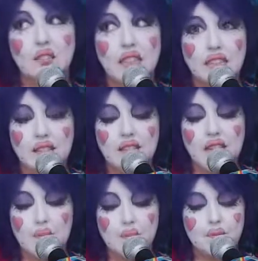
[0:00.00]
Let's
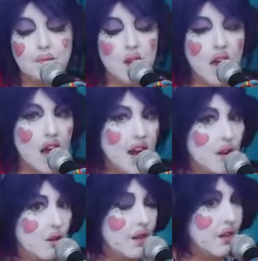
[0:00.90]
skip right
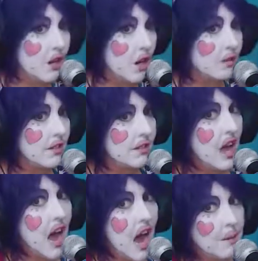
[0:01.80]
over those
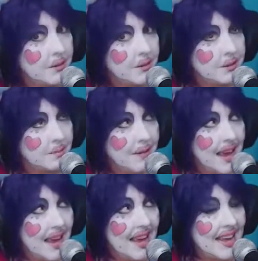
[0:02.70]

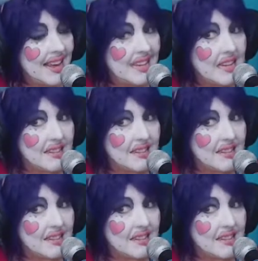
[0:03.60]
Cybermen,